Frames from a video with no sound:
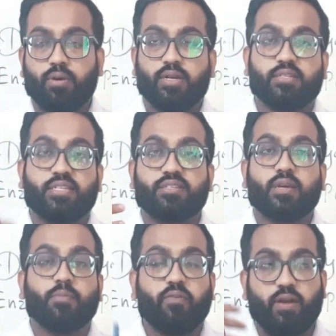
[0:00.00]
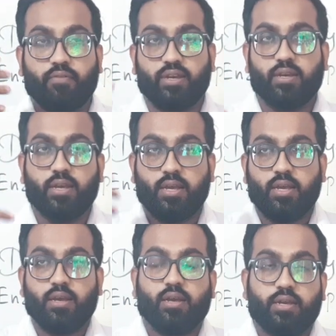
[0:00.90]
system of our
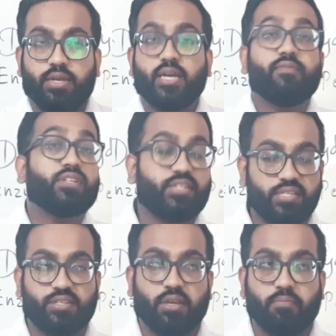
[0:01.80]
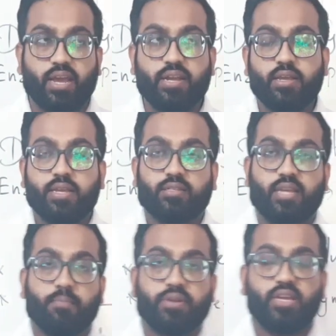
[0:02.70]
nervous system, right?
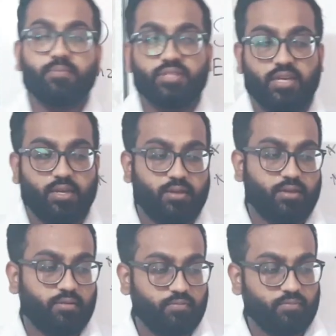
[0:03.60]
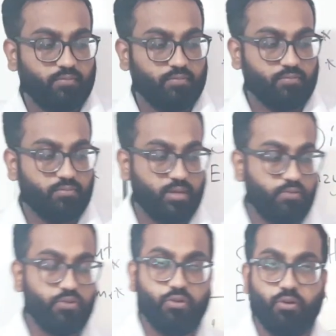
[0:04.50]
Sometimes now
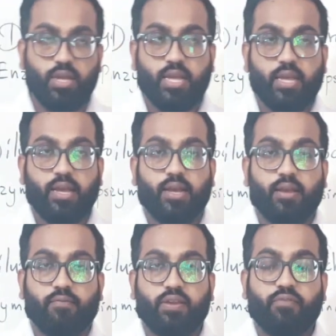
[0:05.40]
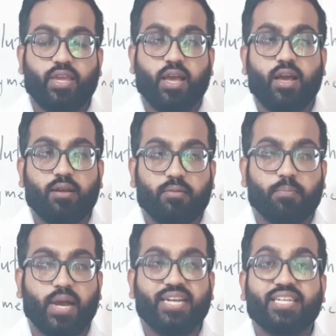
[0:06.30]
when we are
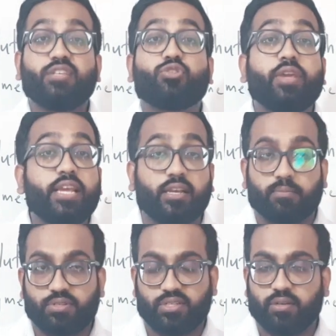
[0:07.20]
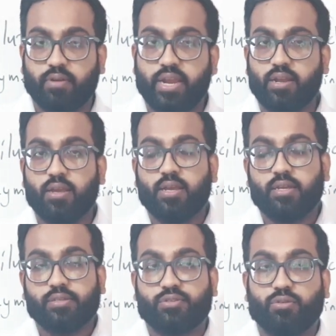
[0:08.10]
biting chewing gums, right?
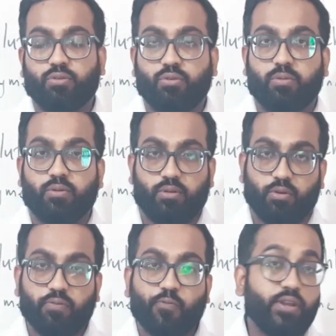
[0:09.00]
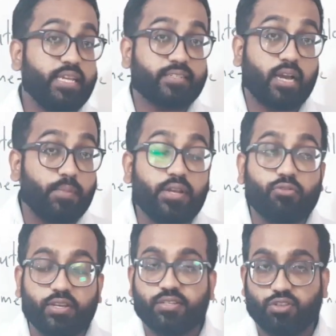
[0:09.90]
So no food is coming to
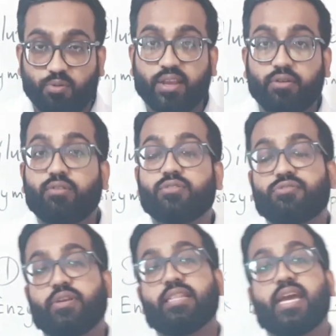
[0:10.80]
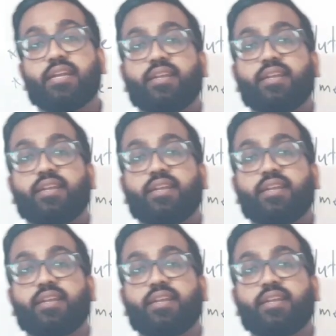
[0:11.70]
the stomach, no. So in that